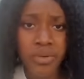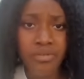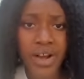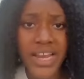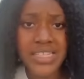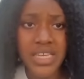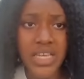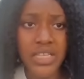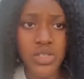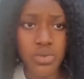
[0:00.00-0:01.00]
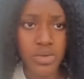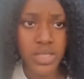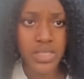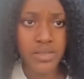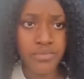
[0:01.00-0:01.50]
in right into
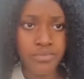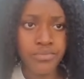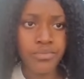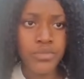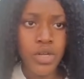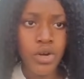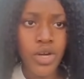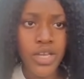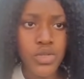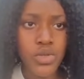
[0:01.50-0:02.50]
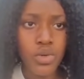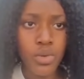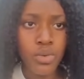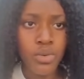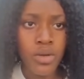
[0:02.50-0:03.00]
it. Okay,
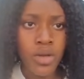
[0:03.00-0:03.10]
so